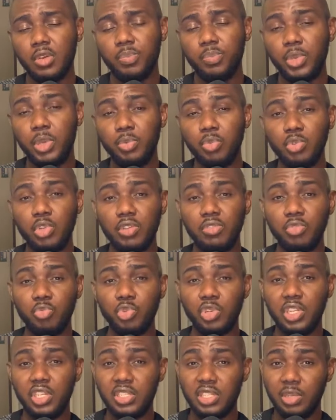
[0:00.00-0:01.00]
People living
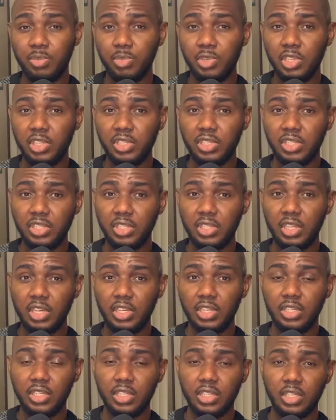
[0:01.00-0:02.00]
with disability,
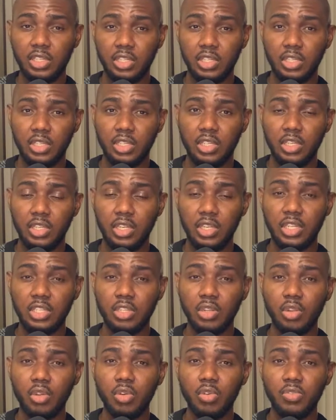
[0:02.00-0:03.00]
like there's
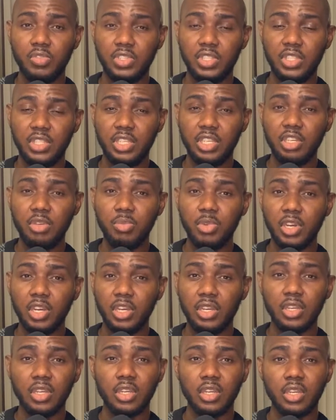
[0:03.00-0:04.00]
a lot of stigma.